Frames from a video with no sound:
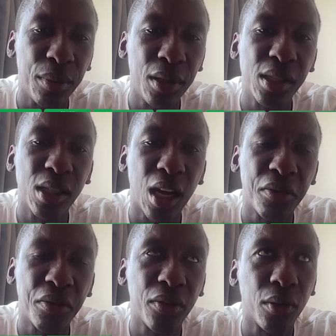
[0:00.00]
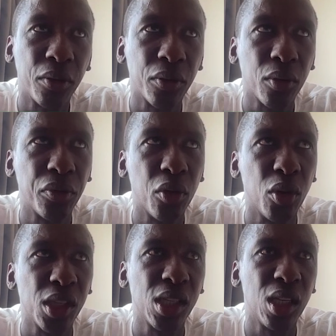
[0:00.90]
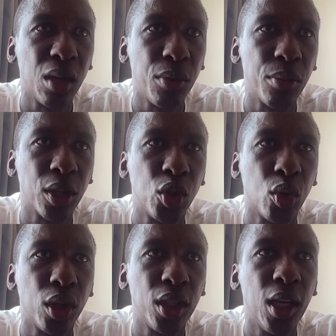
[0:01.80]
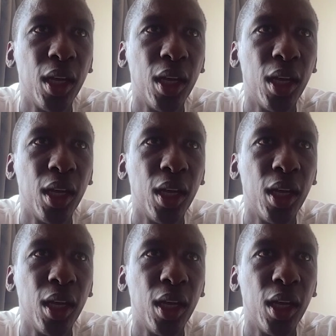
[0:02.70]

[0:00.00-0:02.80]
in his life. Of course, he's a little bit matured,